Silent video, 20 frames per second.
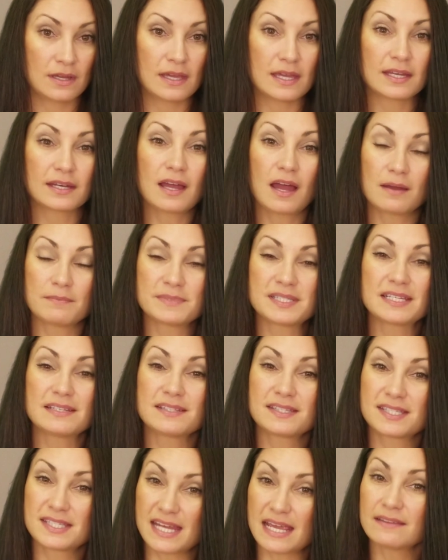It comes
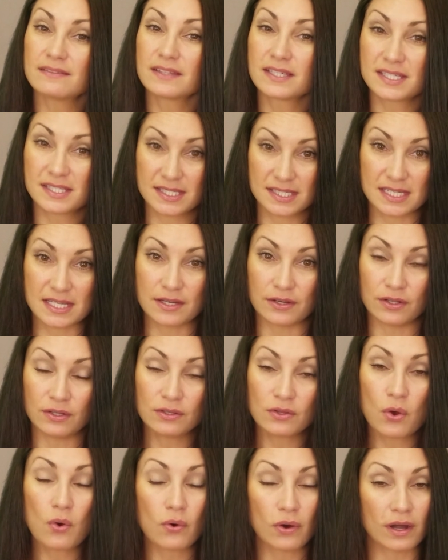in stainless
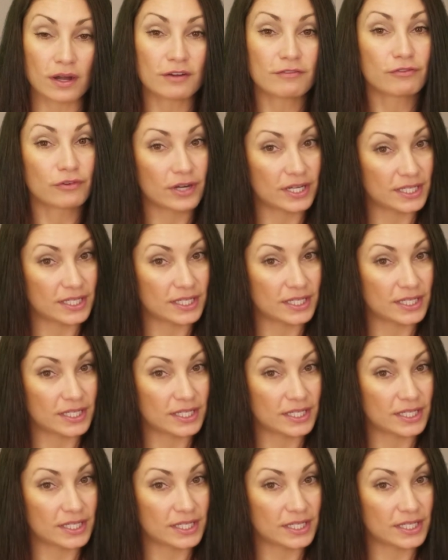steel or, for